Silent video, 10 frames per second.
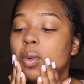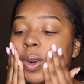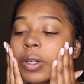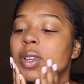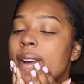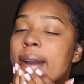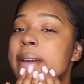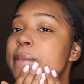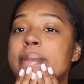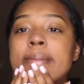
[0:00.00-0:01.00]

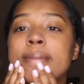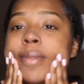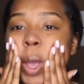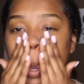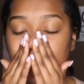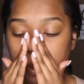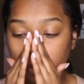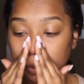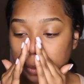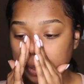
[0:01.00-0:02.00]
Wintertime
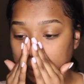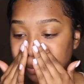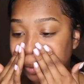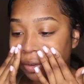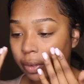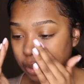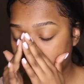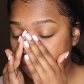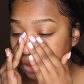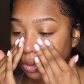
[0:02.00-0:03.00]
really did my
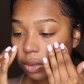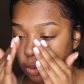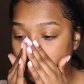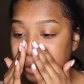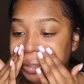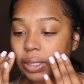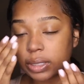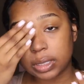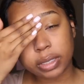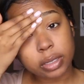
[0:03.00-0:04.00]
face so dirty
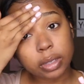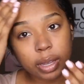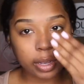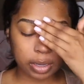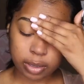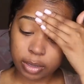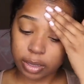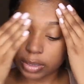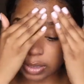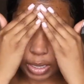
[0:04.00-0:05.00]
this year.
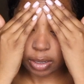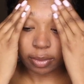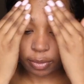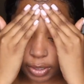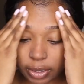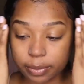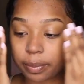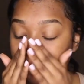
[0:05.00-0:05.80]
It's not even funny.